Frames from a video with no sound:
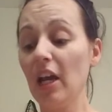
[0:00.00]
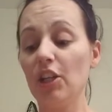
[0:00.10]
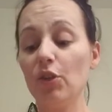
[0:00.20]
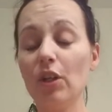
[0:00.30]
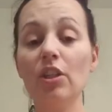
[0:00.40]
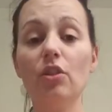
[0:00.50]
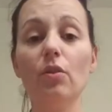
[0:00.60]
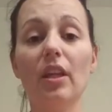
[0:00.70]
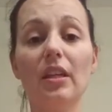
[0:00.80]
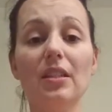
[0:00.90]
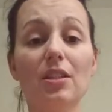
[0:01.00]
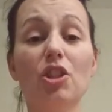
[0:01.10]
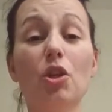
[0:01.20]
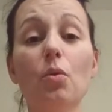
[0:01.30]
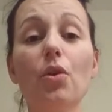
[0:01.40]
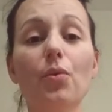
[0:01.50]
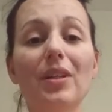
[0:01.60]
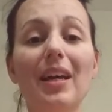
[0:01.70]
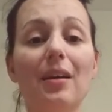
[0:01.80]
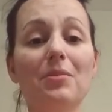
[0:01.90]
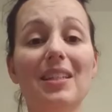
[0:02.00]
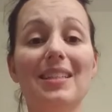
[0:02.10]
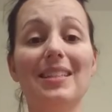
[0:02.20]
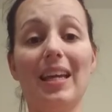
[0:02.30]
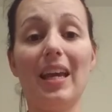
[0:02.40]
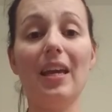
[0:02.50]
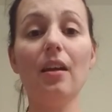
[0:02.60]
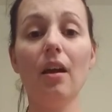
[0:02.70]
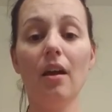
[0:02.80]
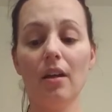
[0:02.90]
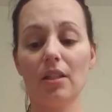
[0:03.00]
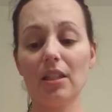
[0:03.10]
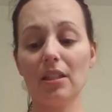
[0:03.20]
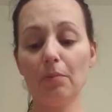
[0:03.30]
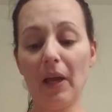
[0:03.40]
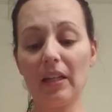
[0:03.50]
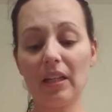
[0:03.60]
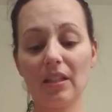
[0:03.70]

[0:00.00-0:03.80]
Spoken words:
You can do this 2 or 3 times a day, just depending.